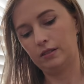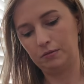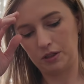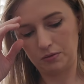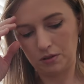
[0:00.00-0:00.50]
of
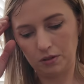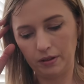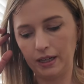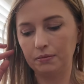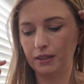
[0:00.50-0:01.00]
them just rolled
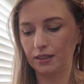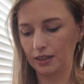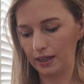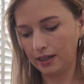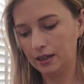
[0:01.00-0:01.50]
away. That's
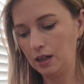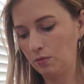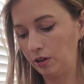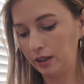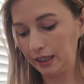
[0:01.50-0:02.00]
okay.
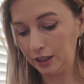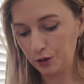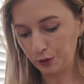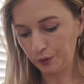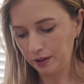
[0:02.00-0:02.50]
We really need
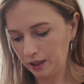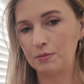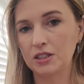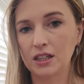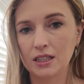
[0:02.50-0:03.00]
2. I'm
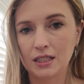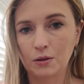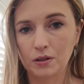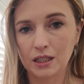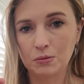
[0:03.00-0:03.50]
just going to
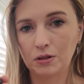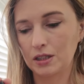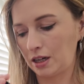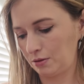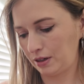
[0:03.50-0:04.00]
stick with this
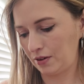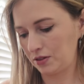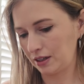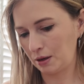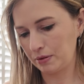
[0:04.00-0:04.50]
because I don't want to have
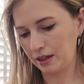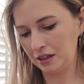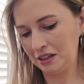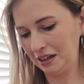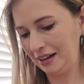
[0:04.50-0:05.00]
to get up
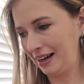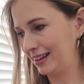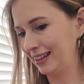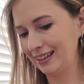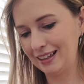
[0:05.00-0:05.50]
again. And I
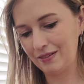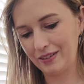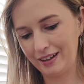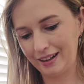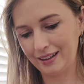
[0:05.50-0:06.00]
think that they're
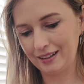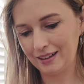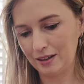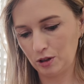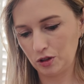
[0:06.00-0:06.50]
fine.
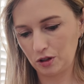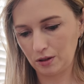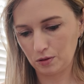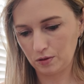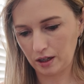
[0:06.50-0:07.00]
1, 2, 3,
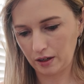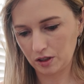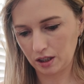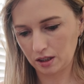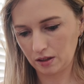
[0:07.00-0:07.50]
4, 5,
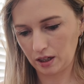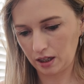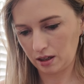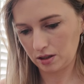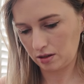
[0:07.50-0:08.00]
6, 7, 8.
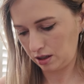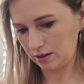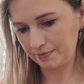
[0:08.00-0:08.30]
Okay, so they're